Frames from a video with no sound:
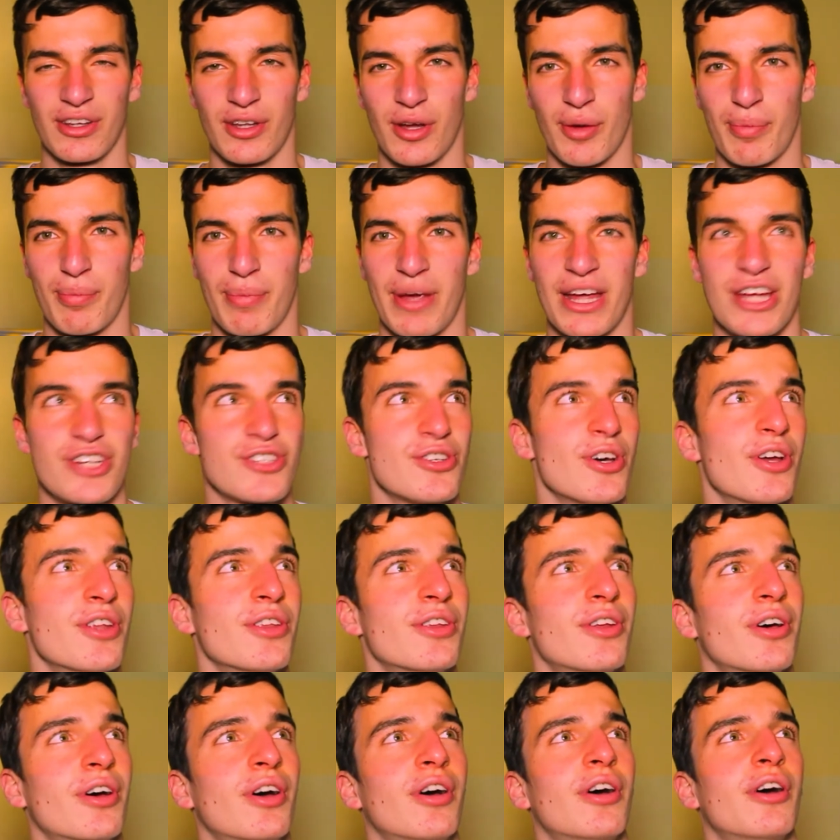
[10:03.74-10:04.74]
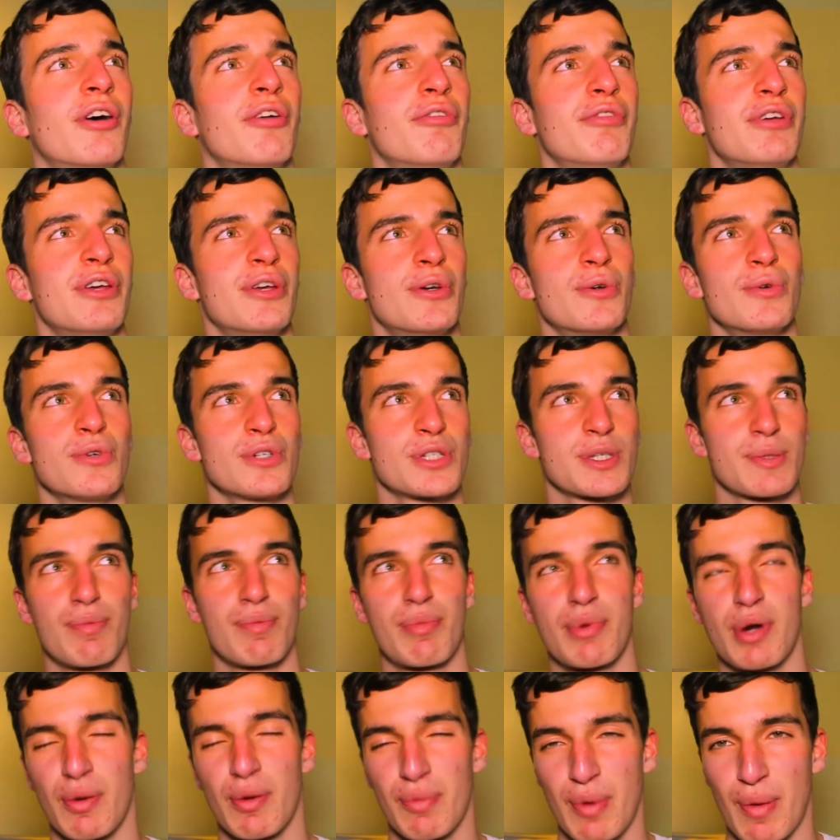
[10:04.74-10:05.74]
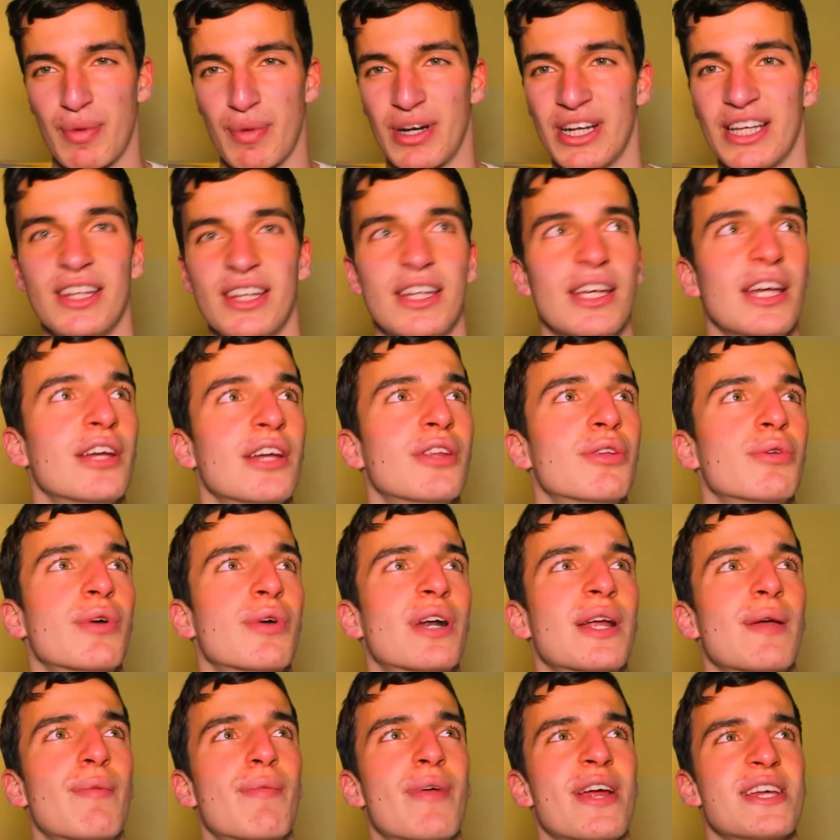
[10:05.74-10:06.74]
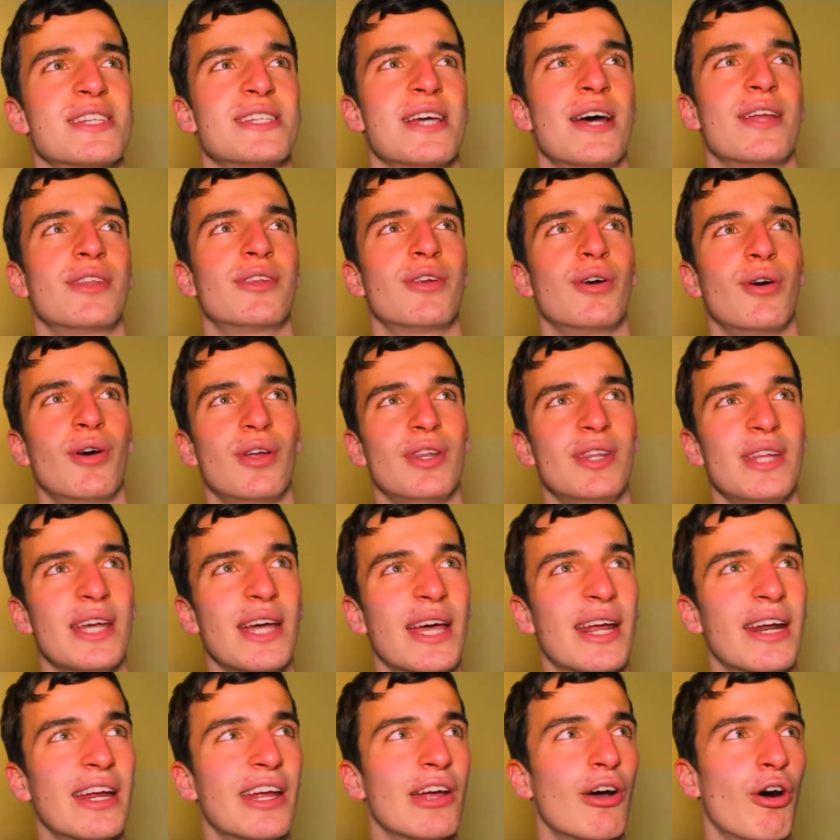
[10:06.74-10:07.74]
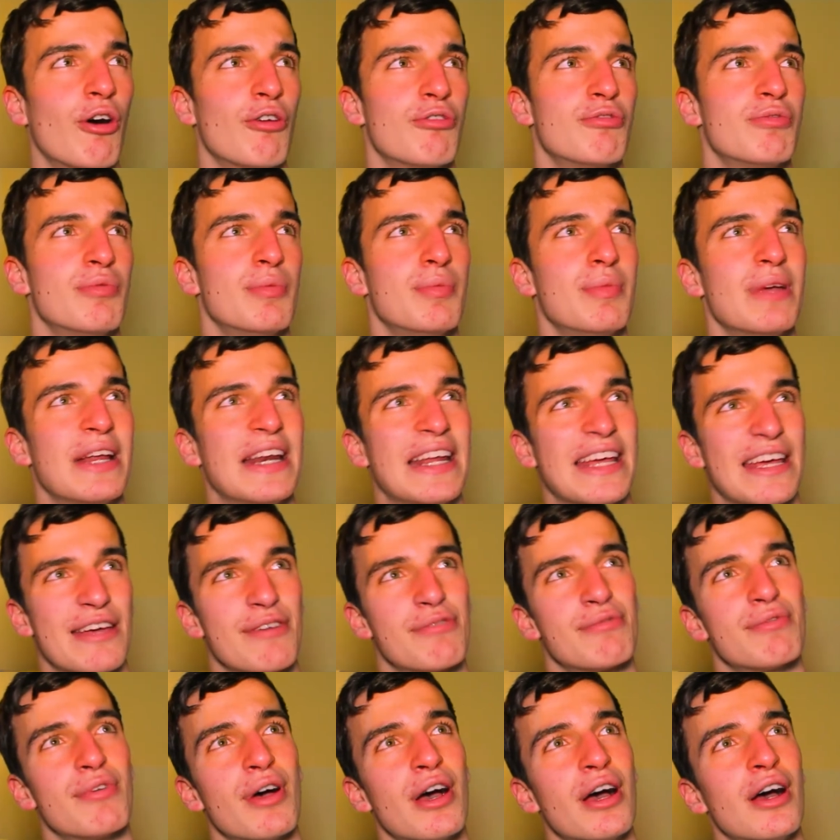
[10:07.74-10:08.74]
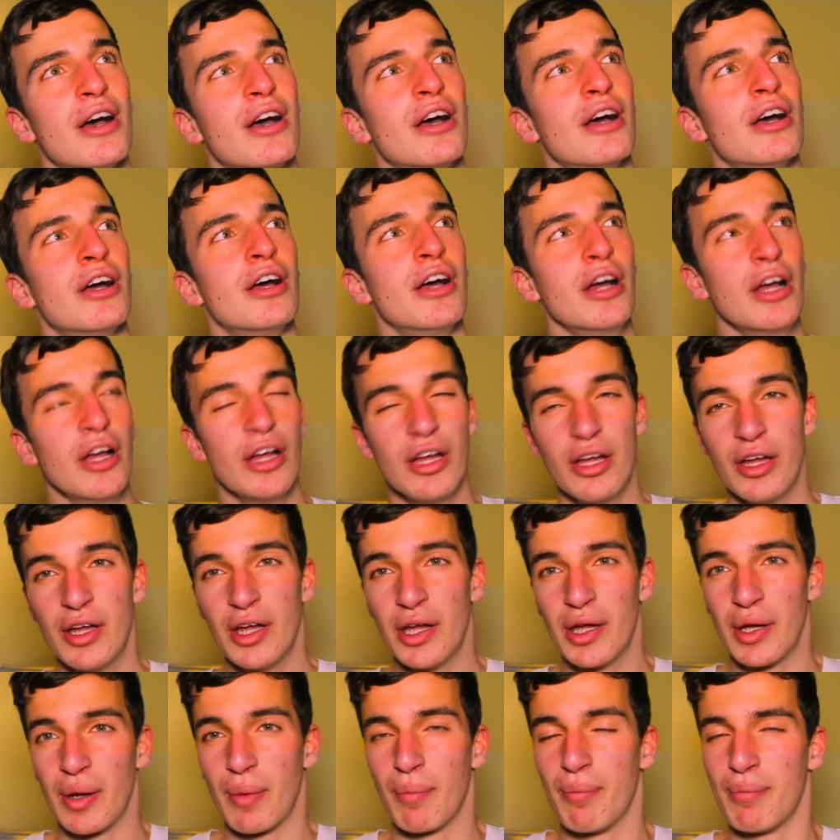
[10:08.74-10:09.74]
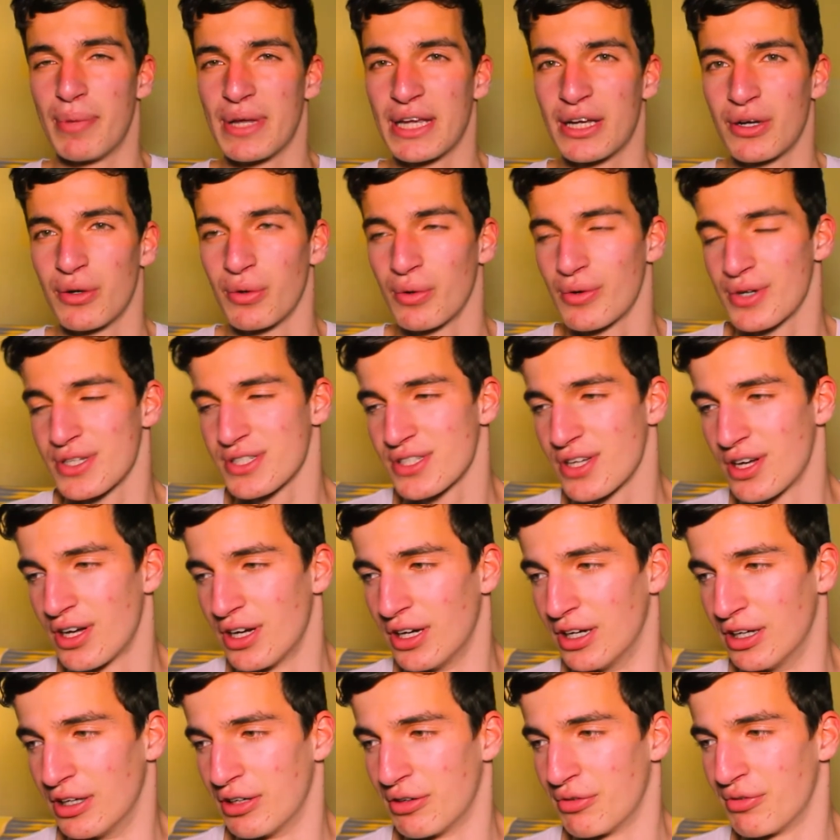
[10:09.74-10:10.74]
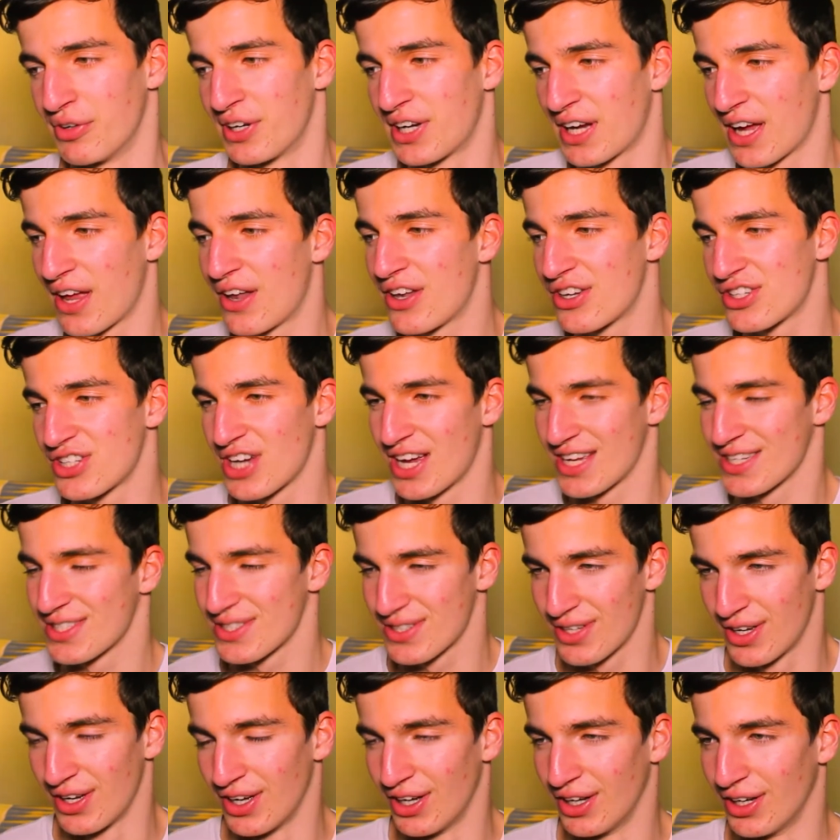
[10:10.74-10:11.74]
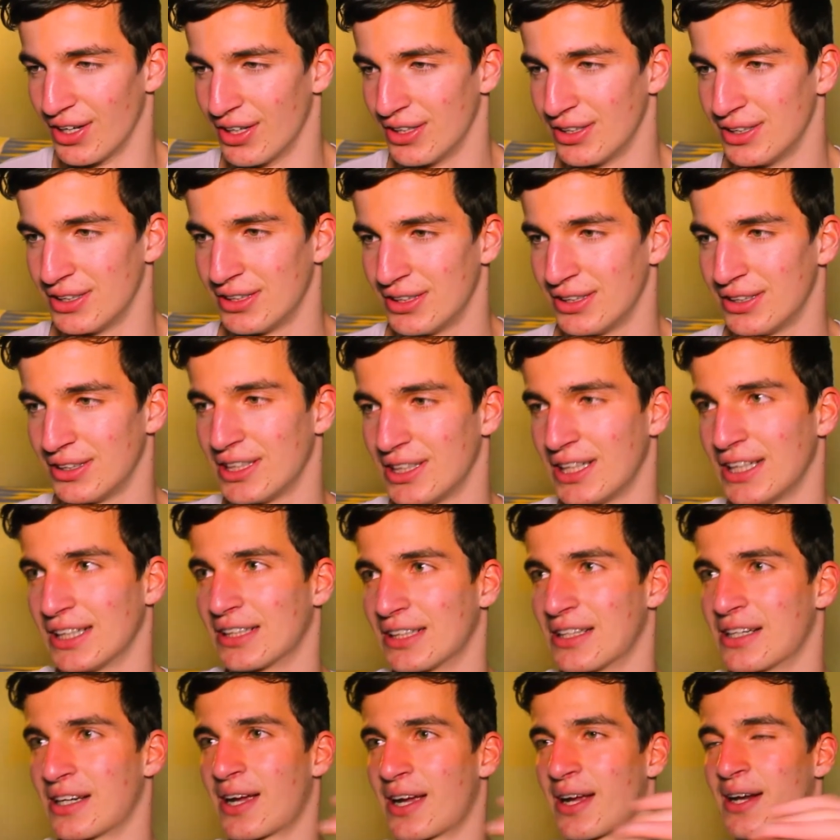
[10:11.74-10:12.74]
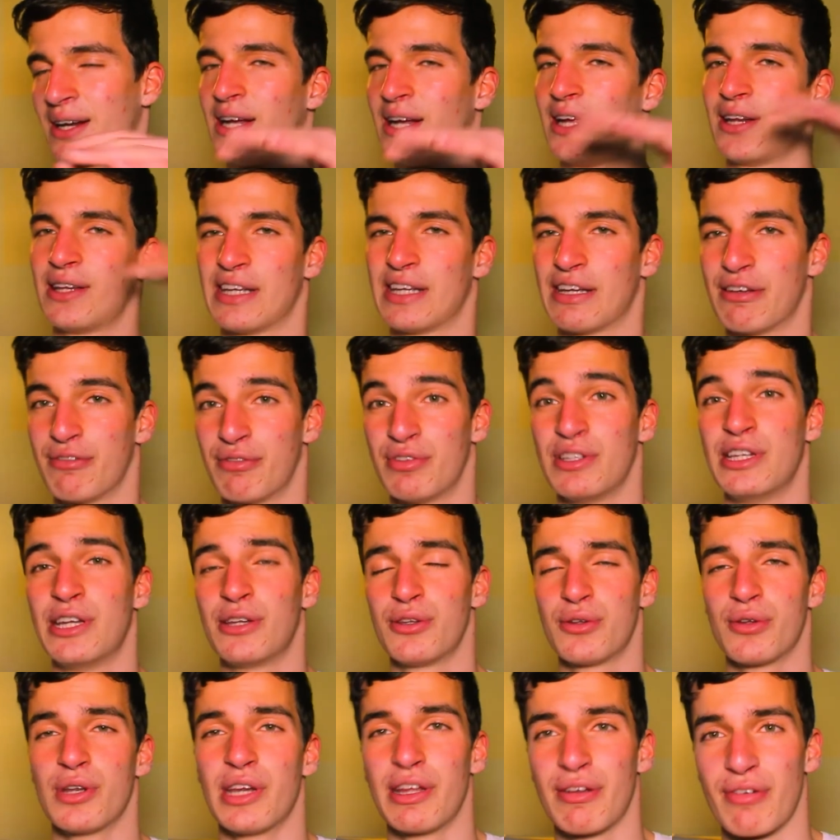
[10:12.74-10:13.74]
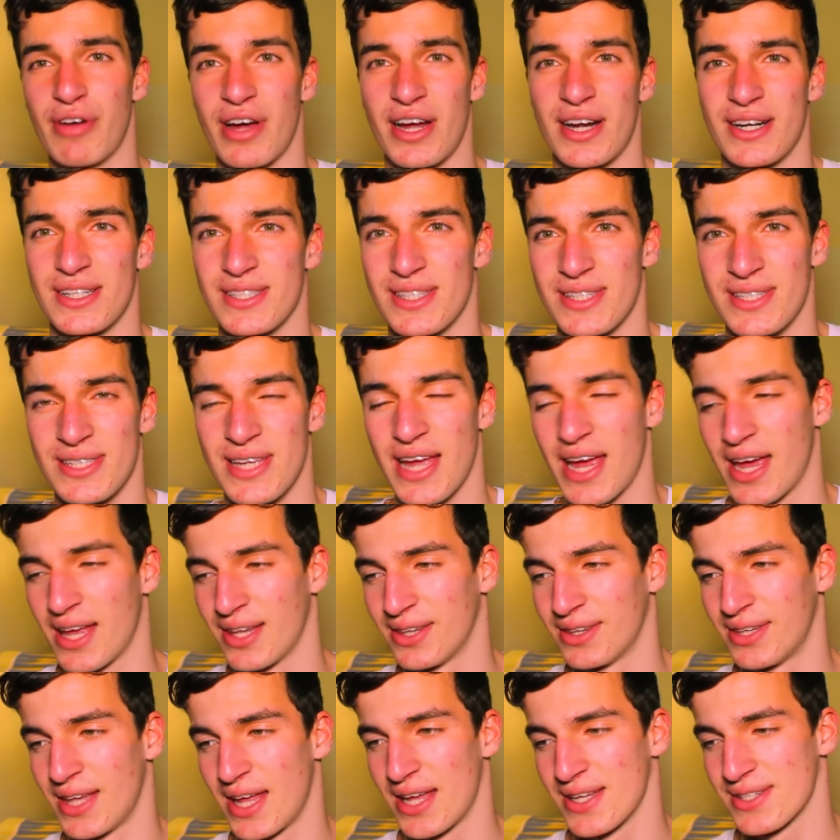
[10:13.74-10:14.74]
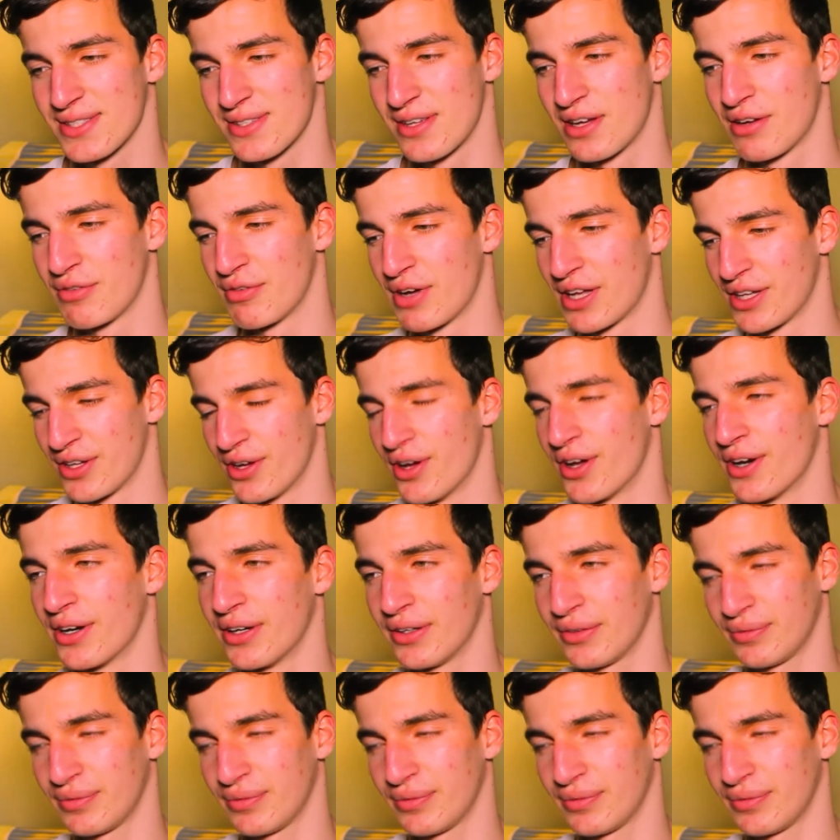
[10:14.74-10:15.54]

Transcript: the patient, we use probability to represent a degree of belief because uh, we can just uh, like create infinite universes and test uh, whether